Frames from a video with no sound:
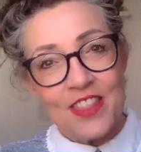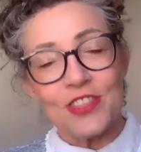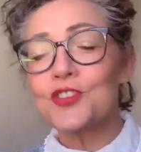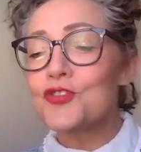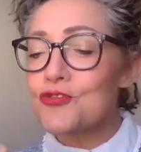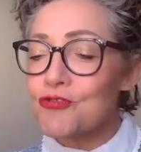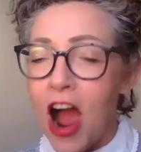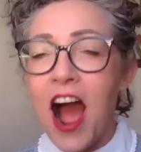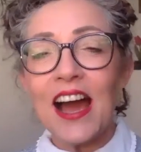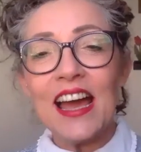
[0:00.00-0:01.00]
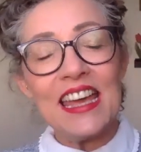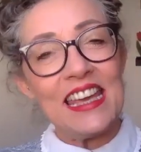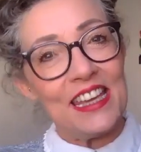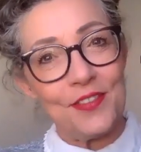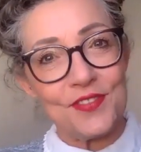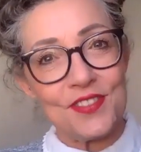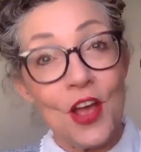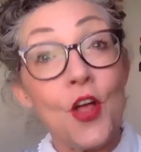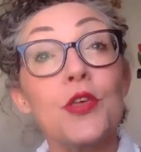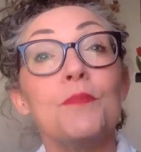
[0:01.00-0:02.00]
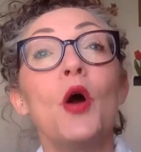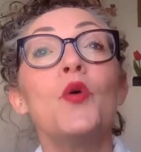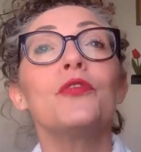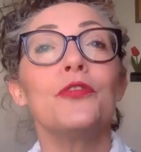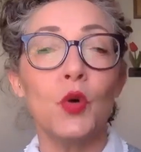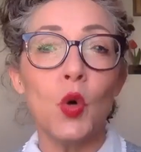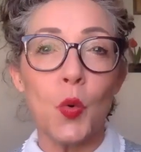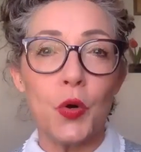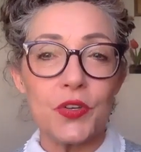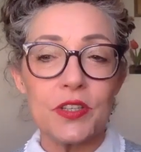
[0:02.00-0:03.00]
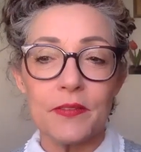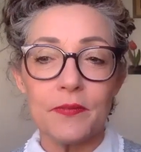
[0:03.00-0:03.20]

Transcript: that drives the boat forward.